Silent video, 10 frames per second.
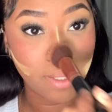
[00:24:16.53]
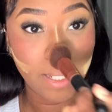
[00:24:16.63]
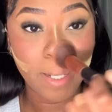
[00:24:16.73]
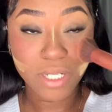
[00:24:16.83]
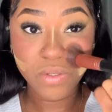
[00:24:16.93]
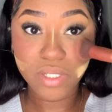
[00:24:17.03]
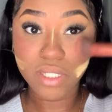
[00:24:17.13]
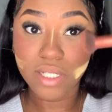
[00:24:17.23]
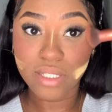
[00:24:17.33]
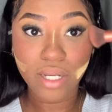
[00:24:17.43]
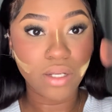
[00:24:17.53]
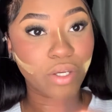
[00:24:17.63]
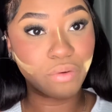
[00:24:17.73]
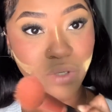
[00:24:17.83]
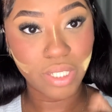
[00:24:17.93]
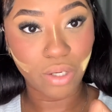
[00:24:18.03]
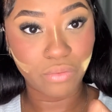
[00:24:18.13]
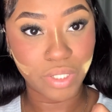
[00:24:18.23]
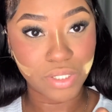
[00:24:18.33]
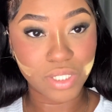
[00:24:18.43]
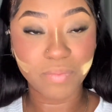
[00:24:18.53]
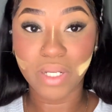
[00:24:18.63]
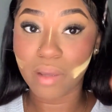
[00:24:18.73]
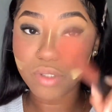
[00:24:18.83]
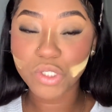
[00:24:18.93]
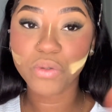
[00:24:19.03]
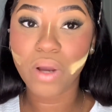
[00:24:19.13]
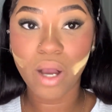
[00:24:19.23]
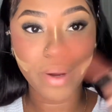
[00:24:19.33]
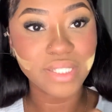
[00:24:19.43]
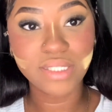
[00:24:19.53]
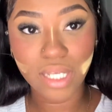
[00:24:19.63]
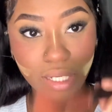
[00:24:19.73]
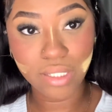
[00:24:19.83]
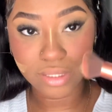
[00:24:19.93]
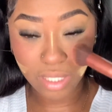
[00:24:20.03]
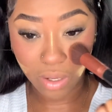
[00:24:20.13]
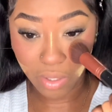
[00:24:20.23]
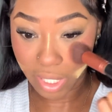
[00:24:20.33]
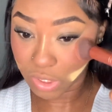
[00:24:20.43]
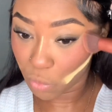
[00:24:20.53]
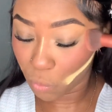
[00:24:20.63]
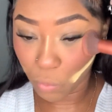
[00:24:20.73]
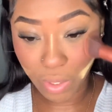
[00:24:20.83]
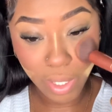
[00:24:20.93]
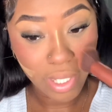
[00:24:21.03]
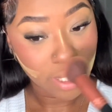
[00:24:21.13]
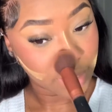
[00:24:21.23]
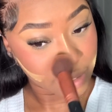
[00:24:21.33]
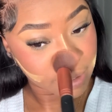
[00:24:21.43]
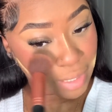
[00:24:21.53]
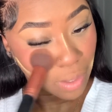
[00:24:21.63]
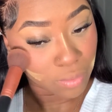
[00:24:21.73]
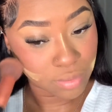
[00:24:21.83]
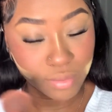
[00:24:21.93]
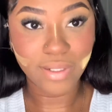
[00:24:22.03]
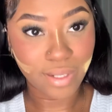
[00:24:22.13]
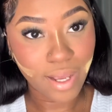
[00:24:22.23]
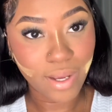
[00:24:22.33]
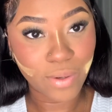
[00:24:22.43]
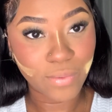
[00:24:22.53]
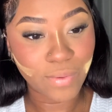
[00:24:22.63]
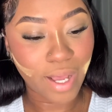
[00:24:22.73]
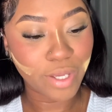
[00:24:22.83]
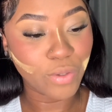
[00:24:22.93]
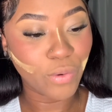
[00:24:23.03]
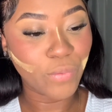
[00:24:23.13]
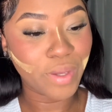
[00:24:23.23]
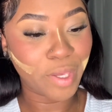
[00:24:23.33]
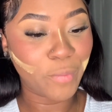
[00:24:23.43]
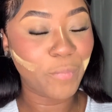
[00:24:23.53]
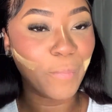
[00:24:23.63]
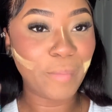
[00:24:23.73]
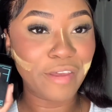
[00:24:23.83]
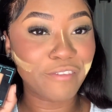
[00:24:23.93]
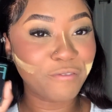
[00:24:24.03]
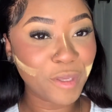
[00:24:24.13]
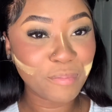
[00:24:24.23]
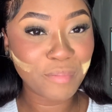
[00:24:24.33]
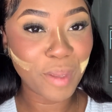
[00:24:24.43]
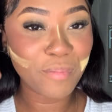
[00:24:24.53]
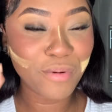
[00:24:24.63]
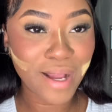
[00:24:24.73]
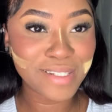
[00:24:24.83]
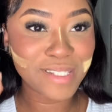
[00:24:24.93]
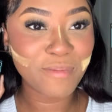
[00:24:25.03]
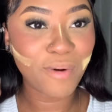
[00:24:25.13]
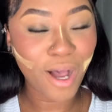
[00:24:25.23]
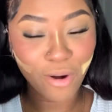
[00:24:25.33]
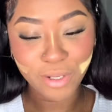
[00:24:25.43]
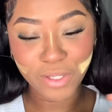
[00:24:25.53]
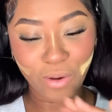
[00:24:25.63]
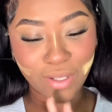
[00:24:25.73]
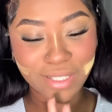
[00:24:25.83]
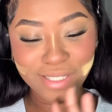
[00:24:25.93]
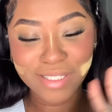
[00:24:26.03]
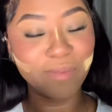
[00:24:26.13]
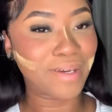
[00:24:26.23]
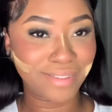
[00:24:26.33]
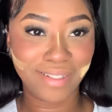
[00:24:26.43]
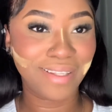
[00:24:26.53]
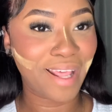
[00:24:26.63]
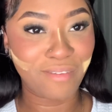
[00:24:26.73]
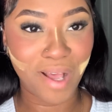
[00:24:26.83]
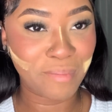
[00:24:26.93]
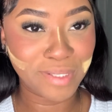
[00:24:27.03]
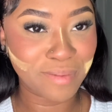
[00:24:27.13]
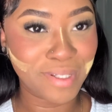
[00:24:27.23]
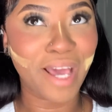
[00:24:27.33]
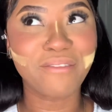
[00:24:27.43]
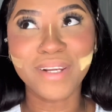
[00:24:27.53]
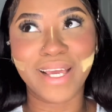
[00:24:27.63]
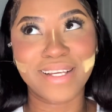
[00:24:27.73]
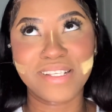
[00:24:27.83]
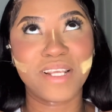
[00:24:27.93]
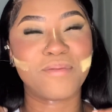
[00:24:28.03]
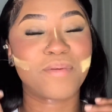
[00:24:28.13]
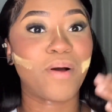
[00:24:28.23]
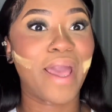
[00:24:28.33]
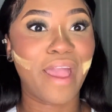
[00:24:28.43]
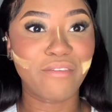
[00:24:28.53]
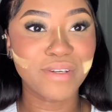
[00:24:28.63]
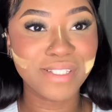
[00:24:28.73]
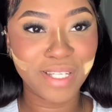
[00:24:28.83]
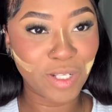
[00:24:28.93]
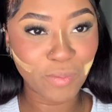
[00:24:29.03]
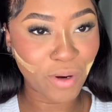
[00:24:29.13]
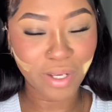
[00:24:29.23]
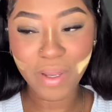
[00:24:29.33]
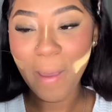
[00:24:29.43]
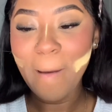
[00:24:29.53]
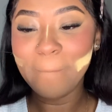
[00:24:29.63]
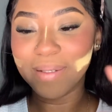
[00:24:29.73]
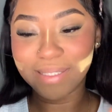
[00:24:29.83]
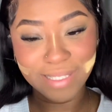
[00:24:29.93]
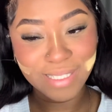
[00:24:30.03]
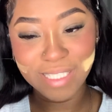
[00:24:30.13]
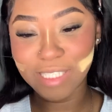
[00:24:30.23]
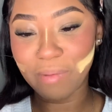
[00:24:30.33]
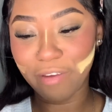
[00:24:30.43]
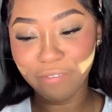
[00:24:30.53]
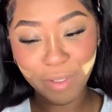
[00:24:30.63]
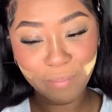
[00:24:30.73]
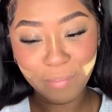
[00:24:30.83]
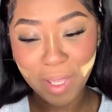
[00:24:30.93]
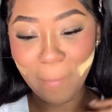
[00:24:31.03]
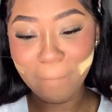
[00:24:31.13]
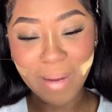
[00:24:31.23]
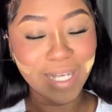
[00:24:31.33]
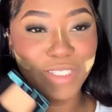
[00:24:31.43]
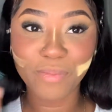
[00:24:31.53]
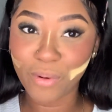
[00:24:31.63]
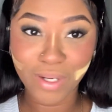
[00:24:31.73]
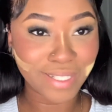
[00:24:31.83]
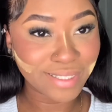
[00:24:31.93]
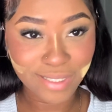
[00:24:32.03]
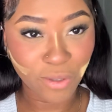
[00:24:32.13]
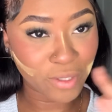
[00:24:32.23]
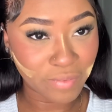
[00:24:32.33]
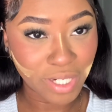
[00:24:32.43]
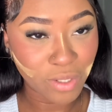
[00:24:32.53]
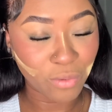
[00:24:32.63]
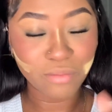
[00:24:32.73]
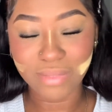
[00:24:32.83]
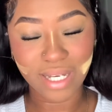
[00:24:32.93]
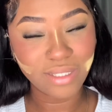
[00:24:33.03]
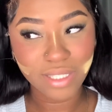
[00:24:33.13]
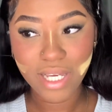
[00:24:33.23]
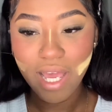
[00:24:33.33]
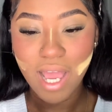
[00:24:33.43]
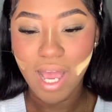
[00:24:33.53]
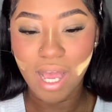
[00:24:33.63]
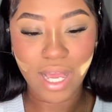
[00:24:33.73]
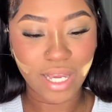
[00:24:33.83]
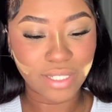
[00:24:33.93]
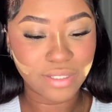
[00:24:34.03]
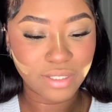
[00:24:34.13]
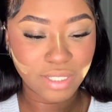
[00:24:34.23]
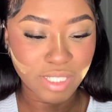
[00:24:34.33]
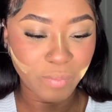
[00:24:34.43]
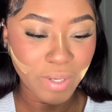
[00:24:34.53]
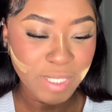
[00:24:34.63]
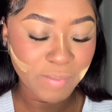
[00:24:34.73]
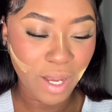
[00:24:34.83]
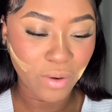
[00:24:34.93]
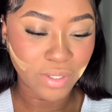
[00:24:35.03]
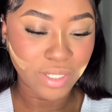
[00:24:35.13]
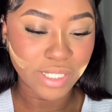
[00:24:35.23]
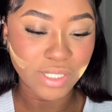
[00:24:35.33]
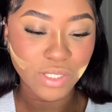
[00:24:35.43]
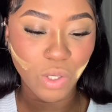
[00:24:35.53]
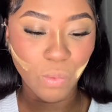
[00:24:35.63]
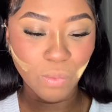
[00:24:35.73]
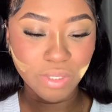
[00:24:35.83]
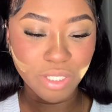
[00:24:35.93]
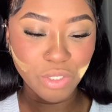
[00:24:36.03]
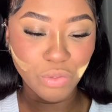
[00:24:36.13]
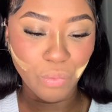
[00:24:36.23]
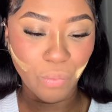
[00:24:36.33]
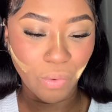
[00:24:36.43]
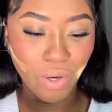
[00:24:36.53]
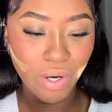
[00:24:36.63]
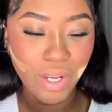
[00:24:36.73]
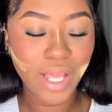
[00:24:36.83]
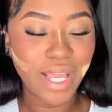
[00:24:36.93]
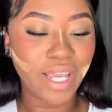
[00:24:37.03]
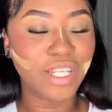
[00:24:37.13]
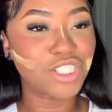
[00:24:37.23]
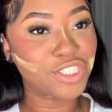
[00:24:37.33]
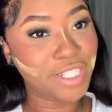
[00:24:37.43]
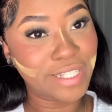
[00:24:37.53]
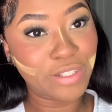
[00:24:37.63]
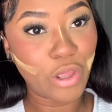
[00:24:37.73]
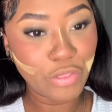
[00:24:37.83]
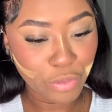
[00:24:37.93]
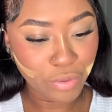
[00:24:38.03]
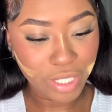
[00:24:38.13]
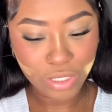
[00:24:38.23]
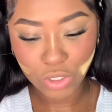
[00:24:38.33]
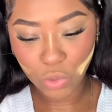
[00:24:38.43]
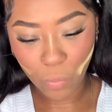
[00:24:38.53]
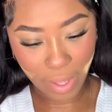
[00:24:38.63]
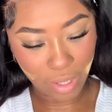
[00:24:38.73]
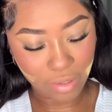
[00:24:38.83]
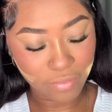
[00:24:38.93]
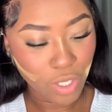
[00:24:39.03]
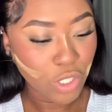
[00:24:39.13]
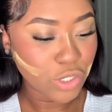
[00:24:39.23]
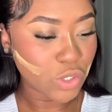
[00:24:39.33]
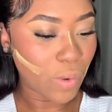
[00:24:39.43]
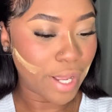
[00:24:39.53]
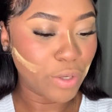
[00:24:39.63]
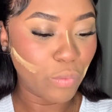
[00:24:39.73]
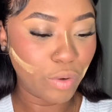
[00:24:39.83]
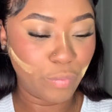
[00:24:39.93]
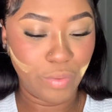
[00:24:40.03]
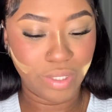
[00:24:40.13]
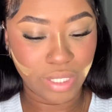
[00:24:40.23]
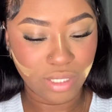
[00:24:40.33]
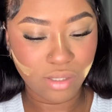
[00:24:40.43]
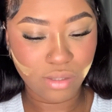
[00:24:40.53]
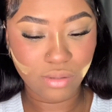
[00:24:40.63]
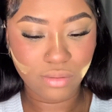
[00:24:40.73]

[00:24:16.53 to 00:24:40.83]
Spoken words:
And as you can see, it's kind of looking really outrageous. But let me show you how I settle this down and I tone this down. Now I go in with my Fit Me pressed powder. Y'all, this is the best thing that ever happened to me. I feel like I said that about every single product. But this is my Fit Me Matte Polish. Y'all already know, matte. And it's a pressed powder. It's Golden Door in a shade 312. So I go in with this.